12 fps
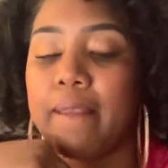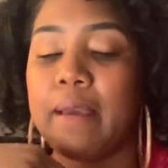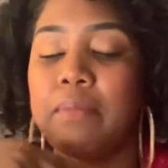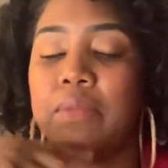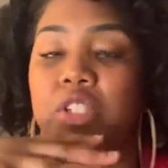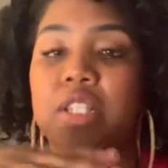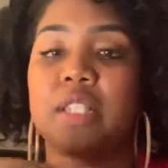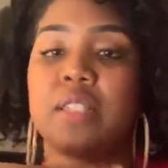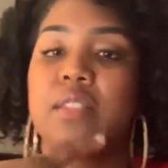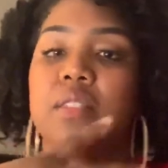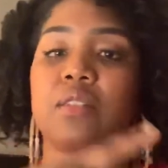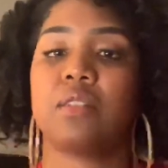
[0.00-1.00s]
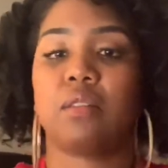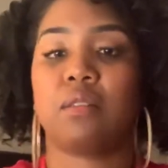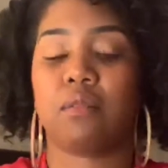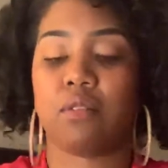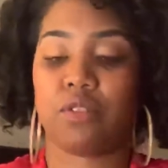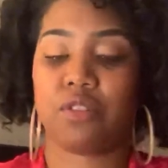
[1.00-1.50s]
I'm just
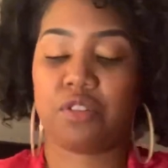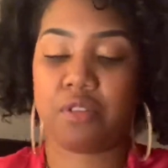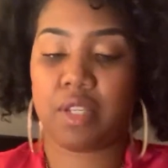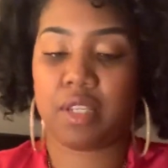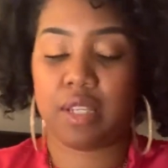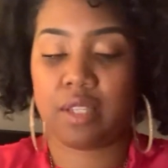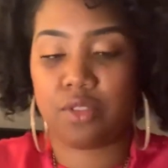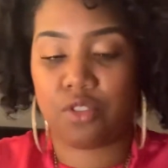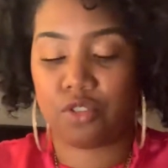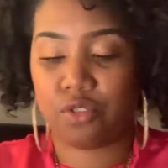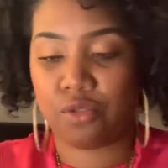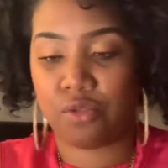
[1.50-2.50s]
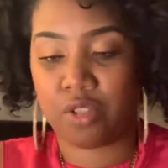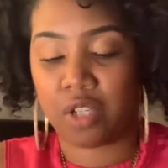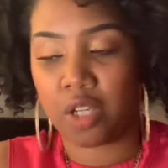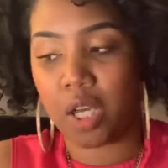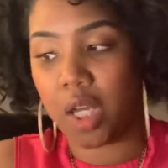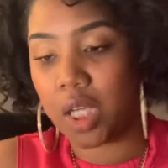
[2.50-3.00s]
tuning into the
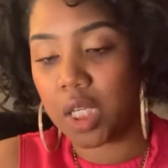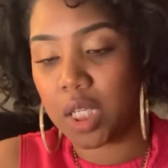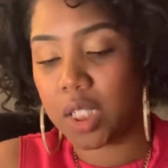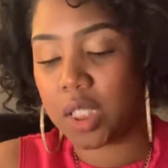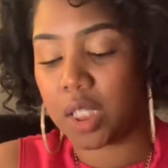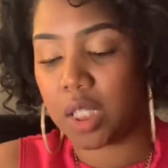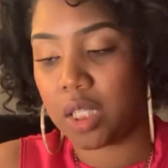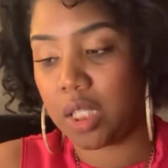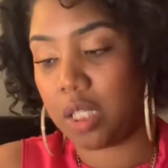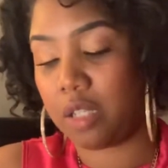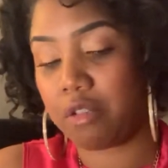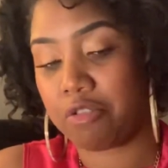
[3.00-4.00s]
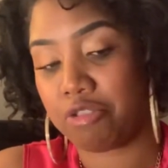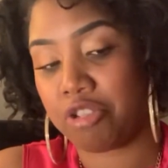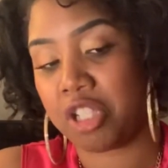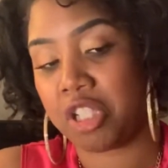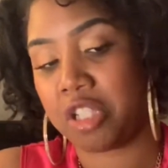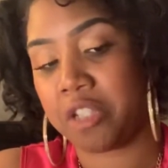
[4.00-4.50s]
cards and the
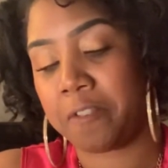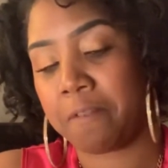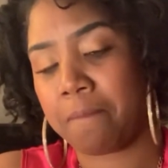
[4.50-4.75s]
energy.